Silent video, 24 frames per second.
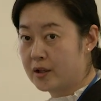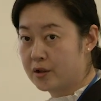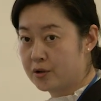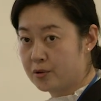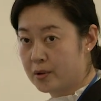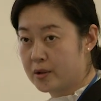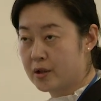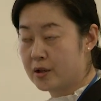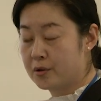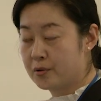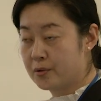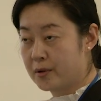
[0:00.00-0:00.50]
and
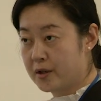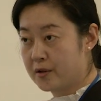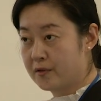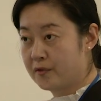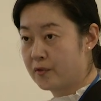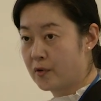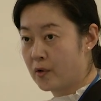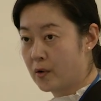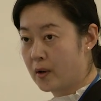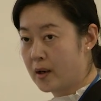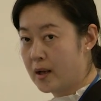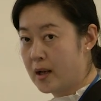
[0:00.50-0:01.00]

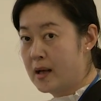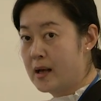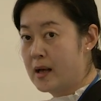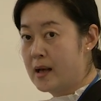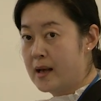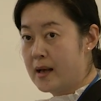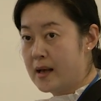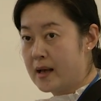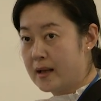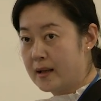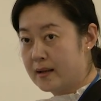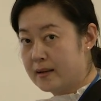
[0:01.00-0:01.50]
2024.
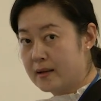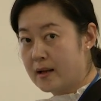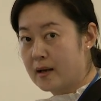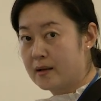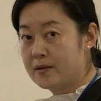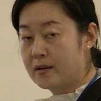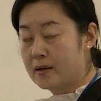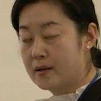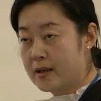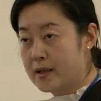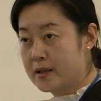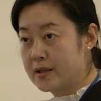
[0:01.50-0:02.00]
And
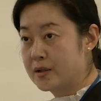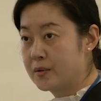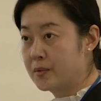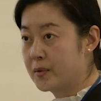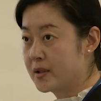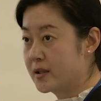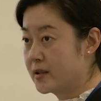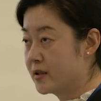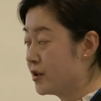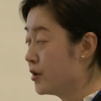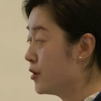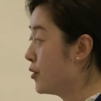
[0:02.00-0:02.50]
nonetheless, we
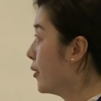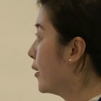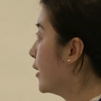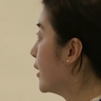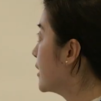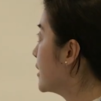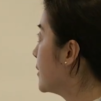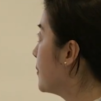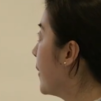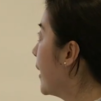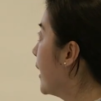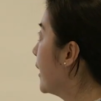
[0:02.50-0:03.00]
still
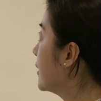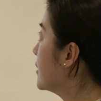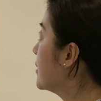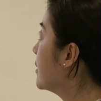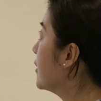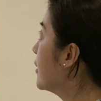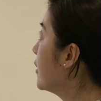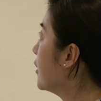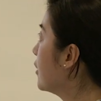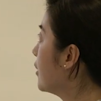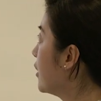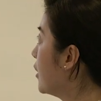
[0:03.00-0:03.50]
expect
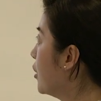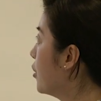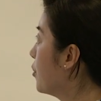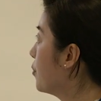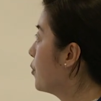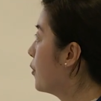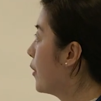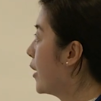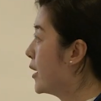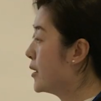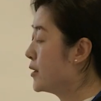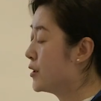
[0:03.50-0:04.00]
the yield
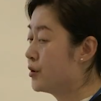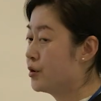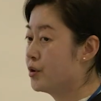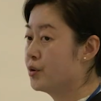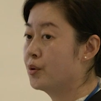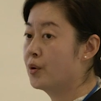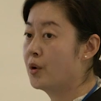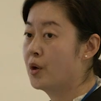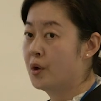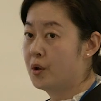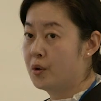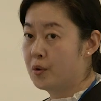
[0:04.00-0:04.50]
price
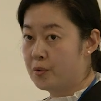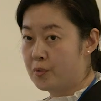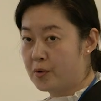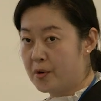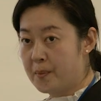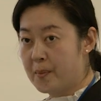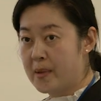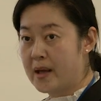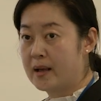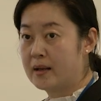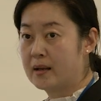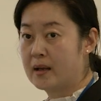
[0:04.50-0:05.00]
to
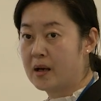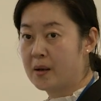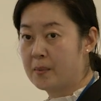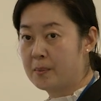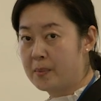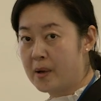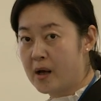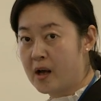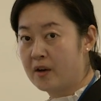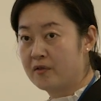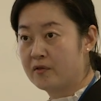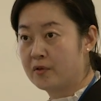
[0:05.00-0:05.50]
remain
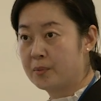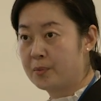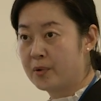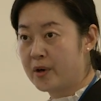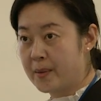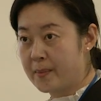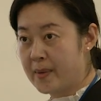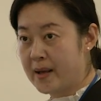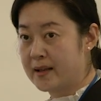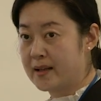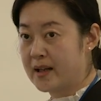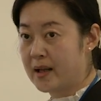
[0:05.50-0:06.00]
above
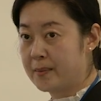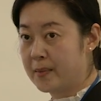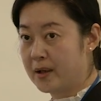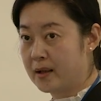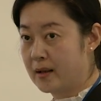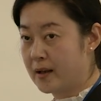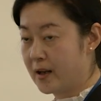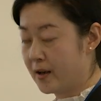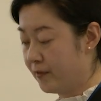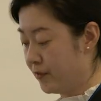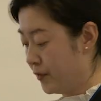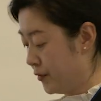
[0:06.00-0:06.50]
pre-pandemic
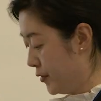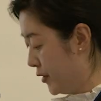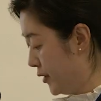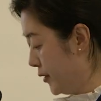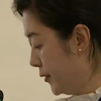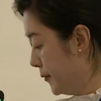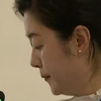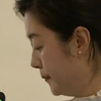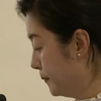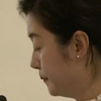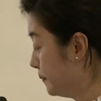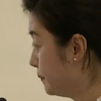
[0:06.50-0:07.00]
levels.